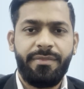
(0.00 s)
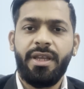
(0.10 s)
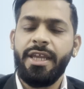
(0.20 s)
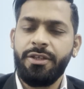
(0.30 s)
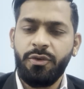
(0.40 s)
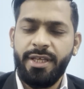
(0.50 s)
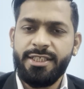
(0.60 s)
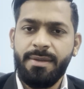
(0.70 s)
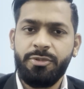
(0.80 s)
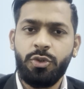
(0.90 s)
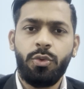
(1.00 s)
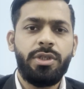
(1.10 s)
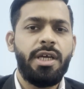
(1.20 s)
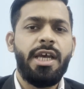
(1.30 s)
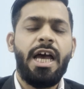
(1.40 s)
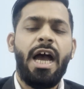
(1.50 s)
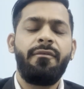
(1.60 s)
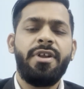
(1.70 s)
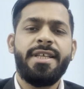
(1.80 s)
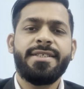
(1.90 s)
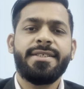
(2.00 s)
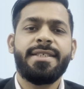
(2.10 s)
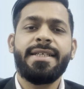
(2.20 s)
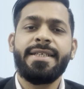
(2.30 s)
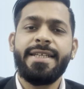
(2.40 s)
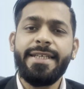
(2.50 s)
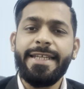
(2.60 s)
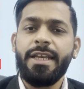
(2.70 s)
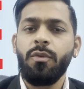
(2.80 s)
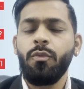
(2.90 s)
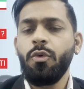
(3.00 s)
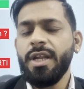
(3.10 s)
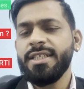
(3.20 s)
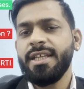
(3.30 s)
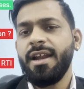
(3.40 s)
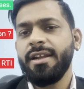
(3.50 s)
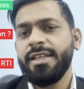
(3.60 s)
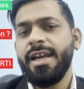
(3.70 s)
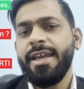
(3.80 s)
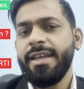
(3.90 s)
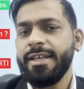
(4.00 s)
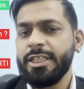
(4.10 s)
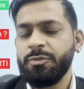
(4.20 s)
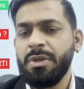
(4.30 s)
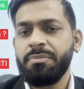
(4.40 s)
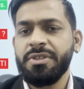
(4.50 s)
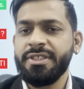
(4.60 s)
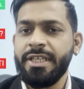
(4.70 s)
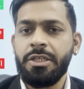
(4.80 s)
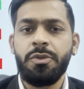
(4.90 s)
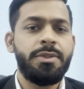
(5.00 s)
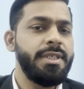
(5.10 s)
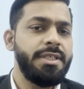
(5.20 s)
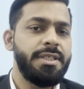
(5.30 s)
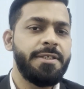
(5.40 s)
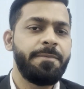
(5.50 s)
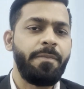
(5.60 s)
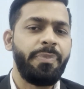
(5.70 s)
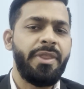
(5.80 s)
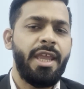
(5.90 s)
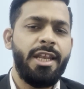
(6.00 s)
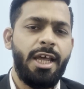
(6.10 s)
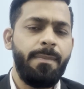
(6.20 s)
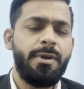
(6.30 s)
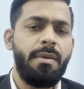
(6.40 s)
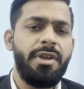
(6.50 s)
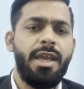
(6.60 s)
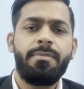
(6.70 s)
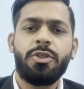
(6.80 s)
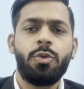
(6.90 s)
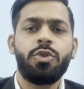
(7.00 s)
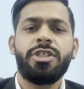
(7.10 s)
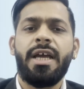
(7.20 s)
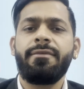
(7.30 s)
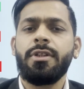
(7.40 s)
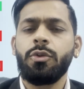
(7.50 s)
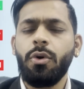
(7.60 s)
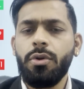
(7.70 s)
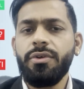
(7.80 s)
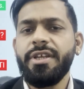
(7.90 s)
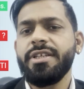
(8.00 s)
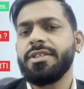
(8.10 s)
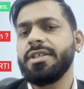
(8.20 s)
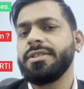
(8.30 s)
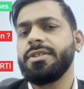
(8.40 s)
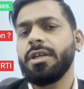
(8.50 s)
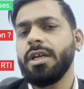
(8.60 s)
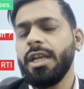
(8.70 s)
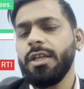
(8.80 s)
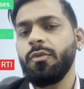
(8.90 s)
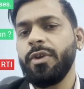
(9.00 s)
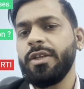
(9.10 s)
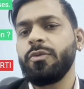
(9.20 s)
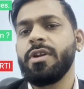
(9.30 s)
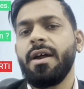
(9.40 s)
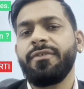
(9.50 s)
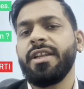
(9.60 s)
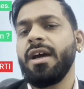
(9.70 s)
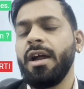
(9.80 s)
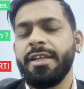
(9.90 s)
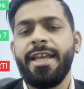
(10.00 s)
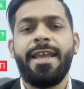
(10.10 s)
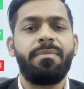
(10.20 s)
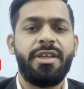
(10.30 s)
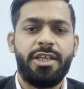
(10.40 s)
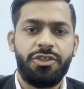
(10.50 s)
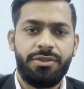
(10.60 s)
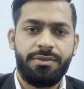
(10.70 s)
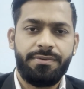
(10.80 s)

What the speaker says: In today's episode, I will discuss in detail what is an RTI, its purpose and uses. In upcoming episodes, I will thoroughly discuss the correct way to draft an RTI application.